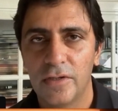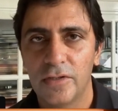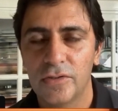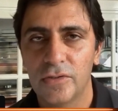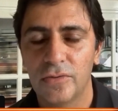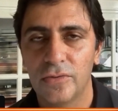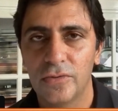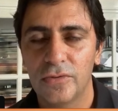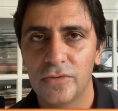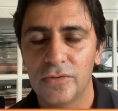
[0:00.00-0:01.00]
So
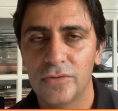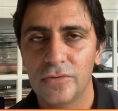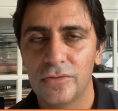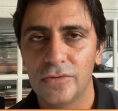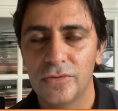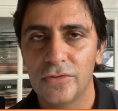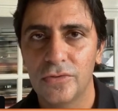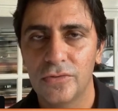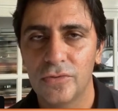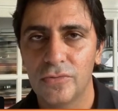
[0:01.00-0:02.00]

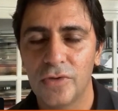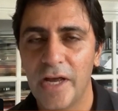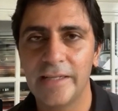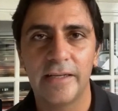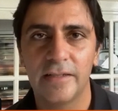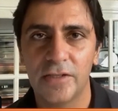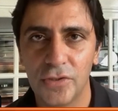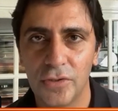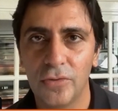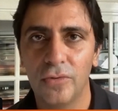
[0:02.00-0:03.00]
anything that
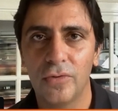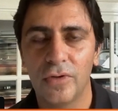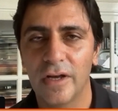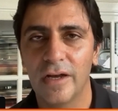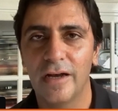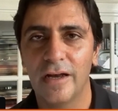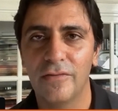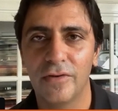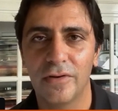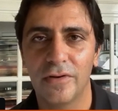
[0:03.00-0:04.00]
you do,
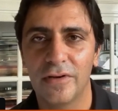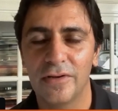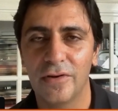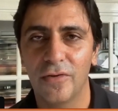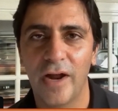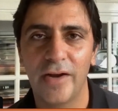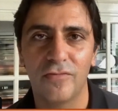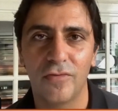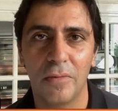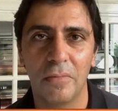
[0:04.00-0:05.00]
even right
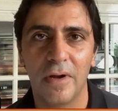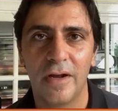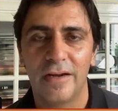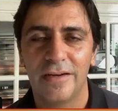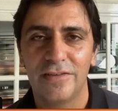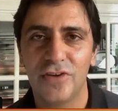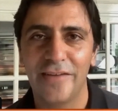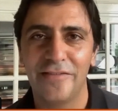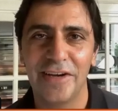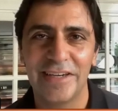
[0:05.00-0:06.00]
from
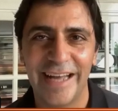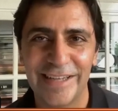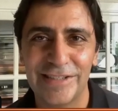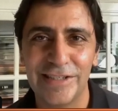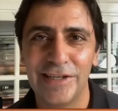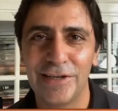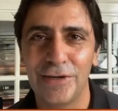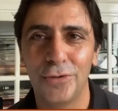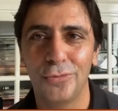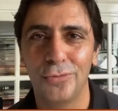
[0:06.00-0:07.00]
driving a taxi
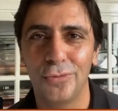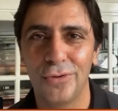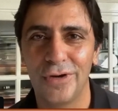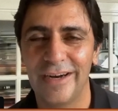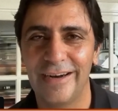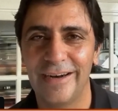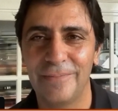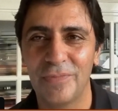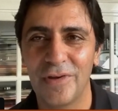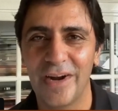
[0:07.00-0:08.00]
to
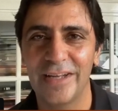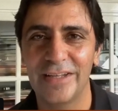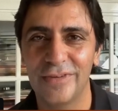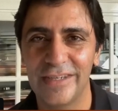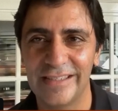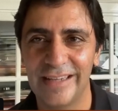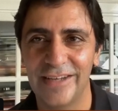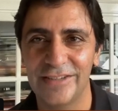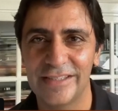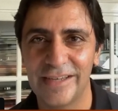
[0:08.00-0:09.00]
running the world's
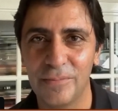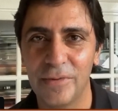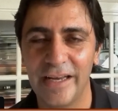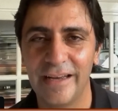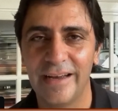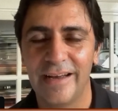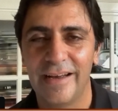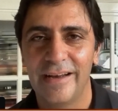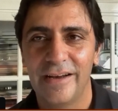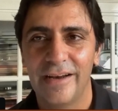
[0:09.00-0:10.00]
largest company,
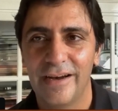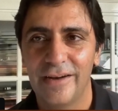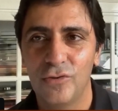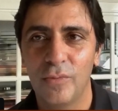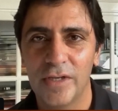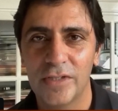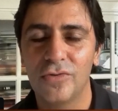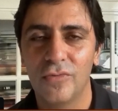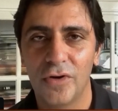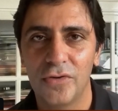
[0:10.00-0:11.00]
you must
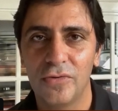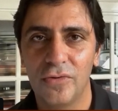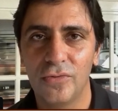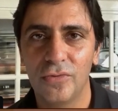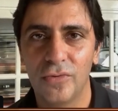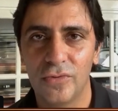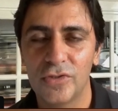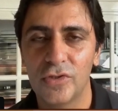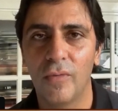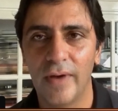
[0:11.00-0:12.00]
do what you do
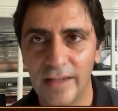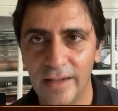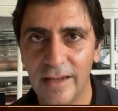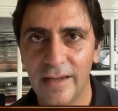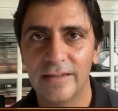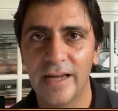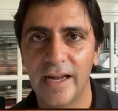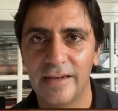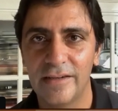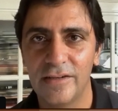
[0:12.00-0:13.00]
so well
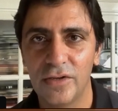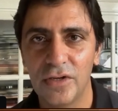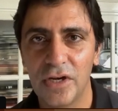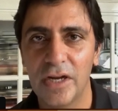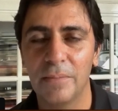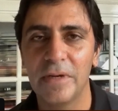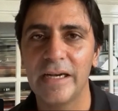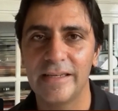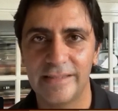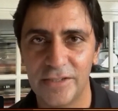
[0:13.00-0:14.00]
that it
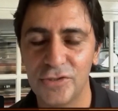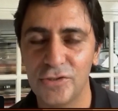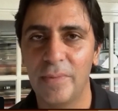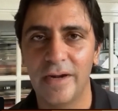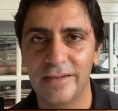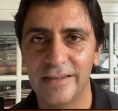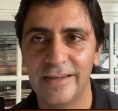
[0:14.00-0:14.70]
completely sets you apart.